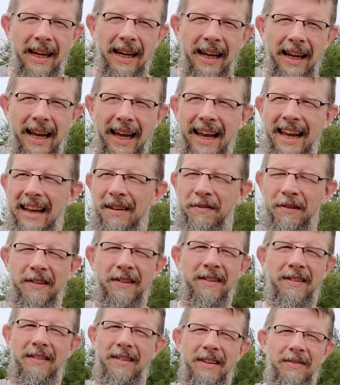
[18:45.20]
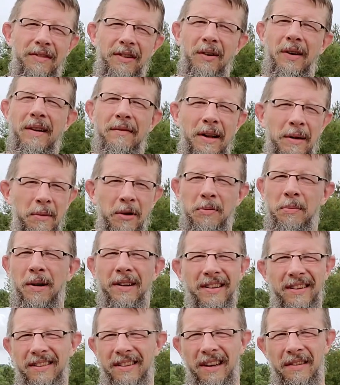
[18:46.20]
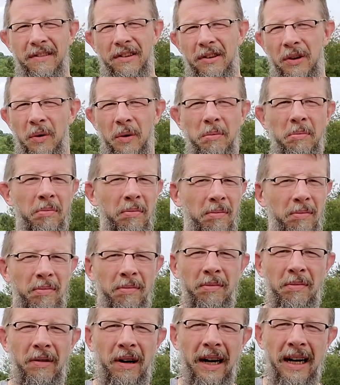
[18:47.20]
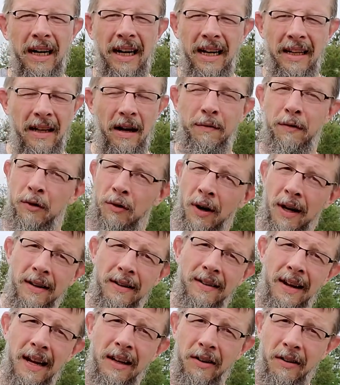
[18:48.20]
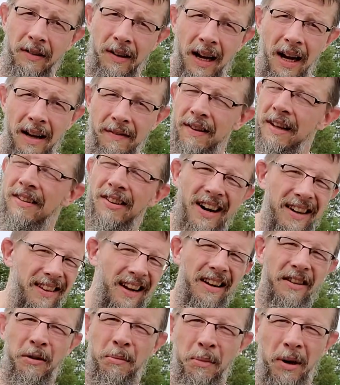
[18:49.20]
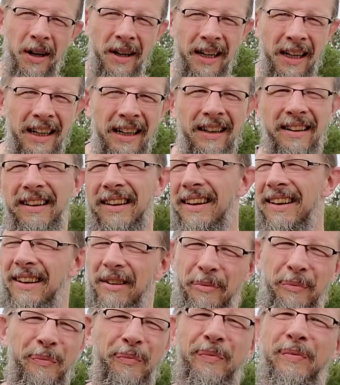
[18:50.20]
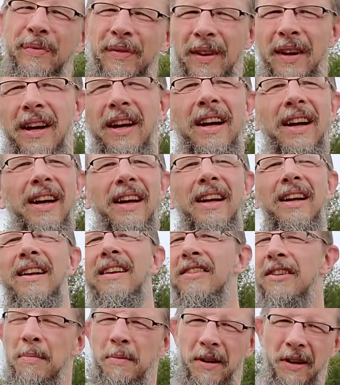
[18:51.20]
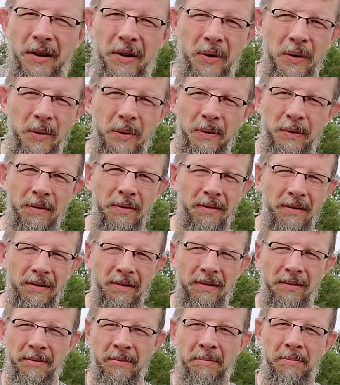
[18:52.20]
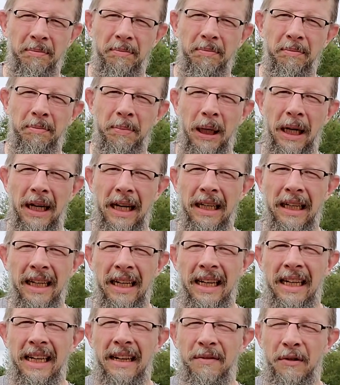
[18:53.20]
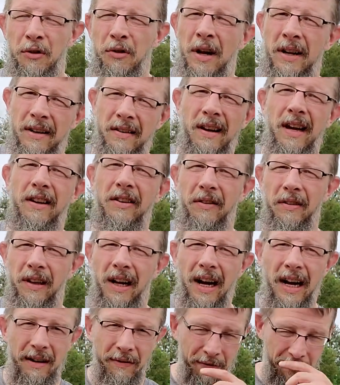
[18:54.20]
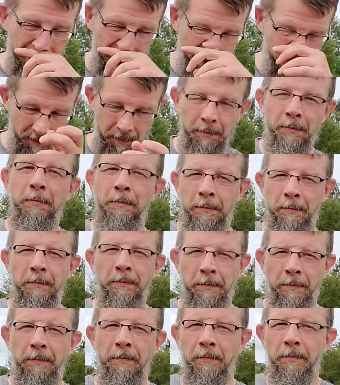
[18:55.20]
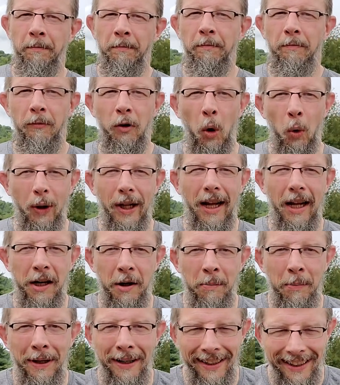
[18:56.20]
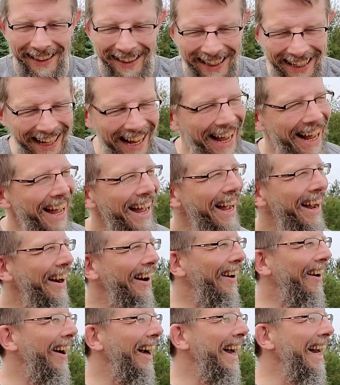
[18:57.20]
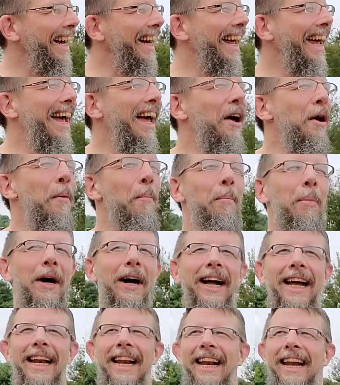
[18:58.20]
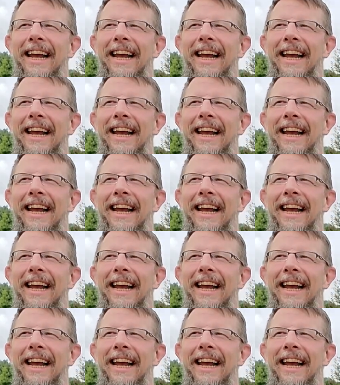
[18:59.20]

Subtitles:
If you don't have that much money, just give it to them, right? Now, if they're trying to take your life, if they try to take your money, it's up to you. But if they're trying to take your life, don't let them, right? But,